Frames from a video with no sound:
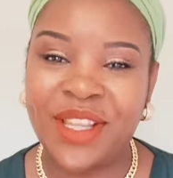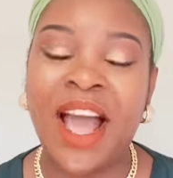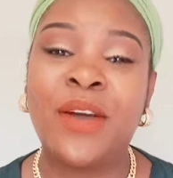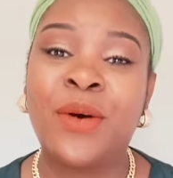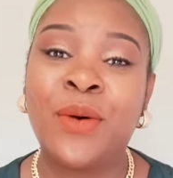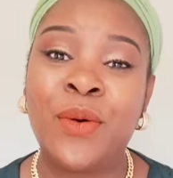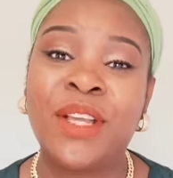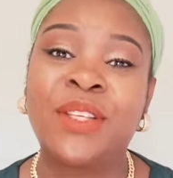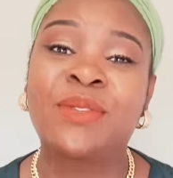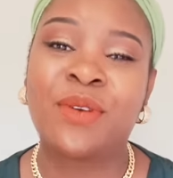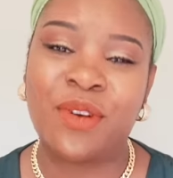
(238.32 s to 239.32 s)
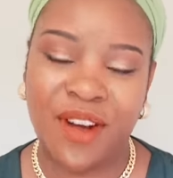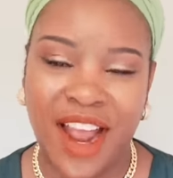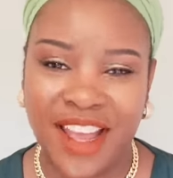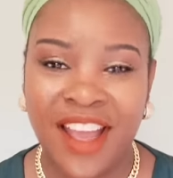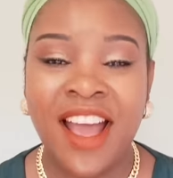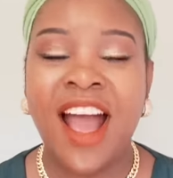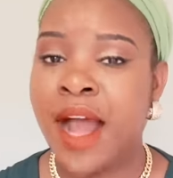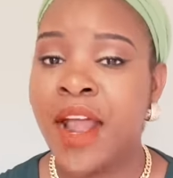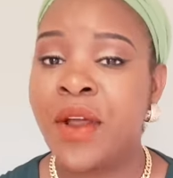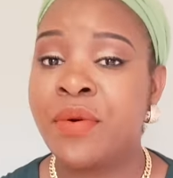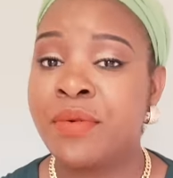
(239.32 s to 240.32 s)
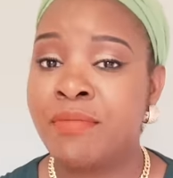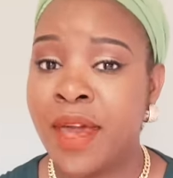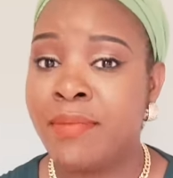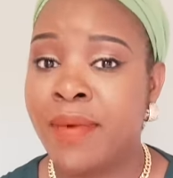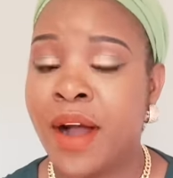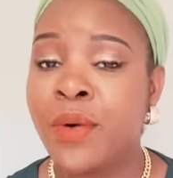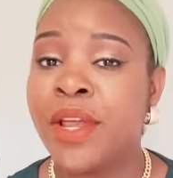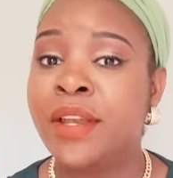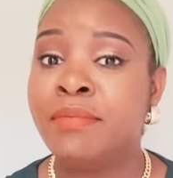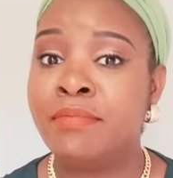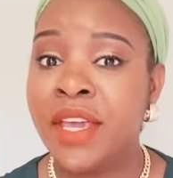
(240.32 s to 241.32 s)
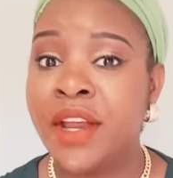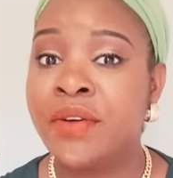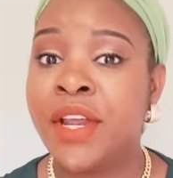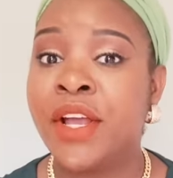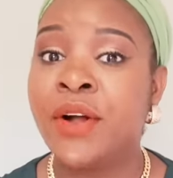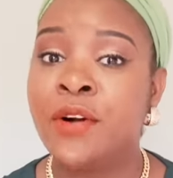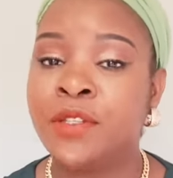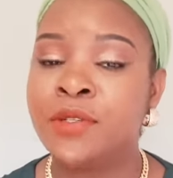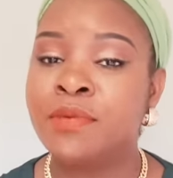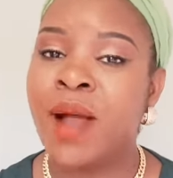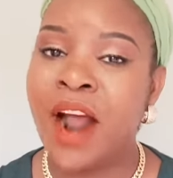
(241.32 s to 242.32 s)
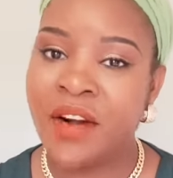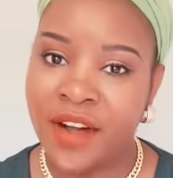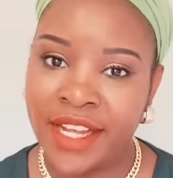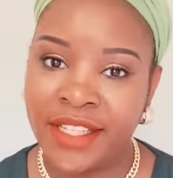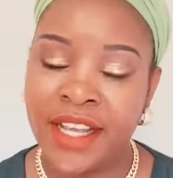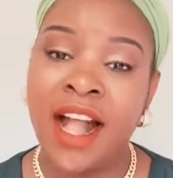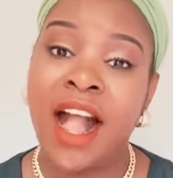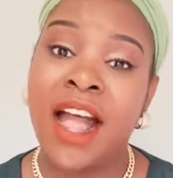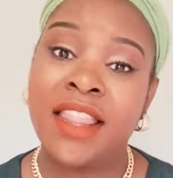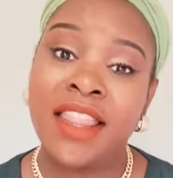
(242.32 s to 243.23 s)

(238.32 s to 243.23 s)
I always cry. I remember when Miri got married, at